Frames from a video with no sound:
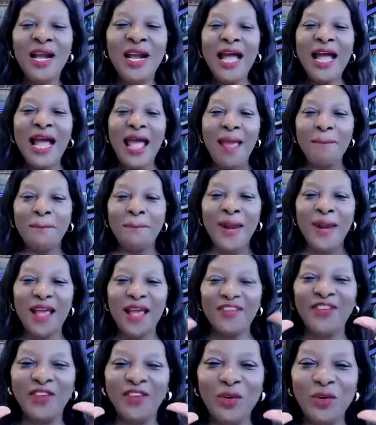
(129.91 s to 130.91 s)
I
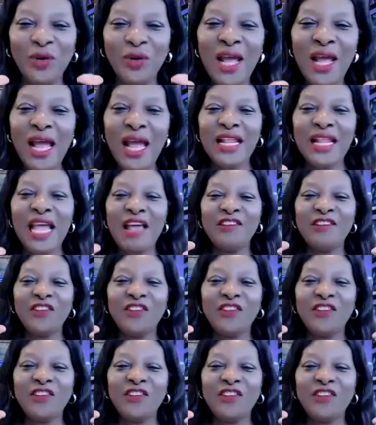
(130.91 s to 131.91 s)
bless you, and I
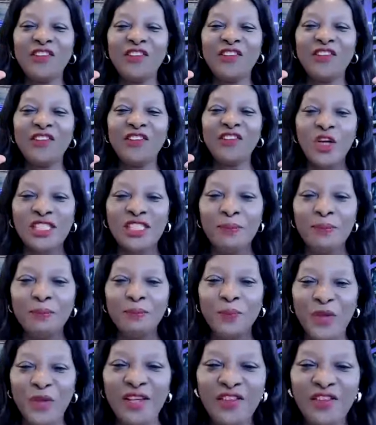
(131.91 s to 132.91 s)
send you
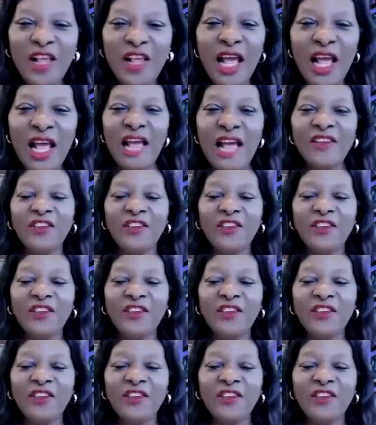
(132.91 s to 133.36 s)
forth in peace.